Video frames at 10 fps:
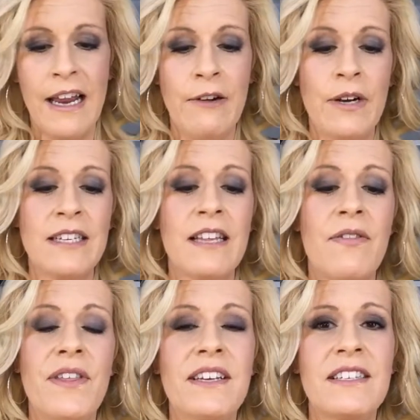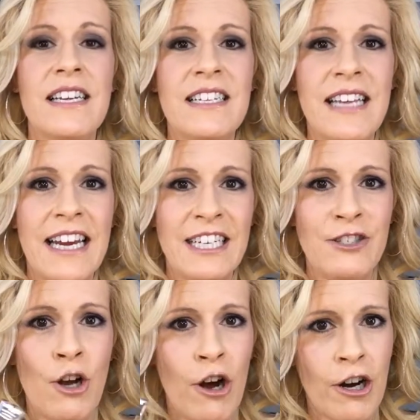anyways, this is a
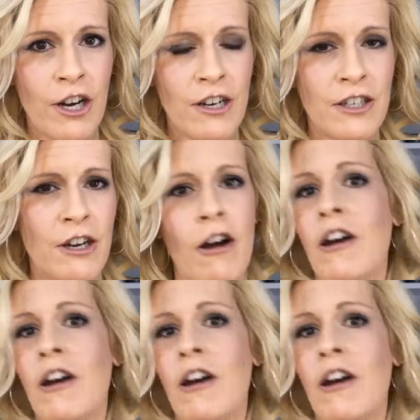dark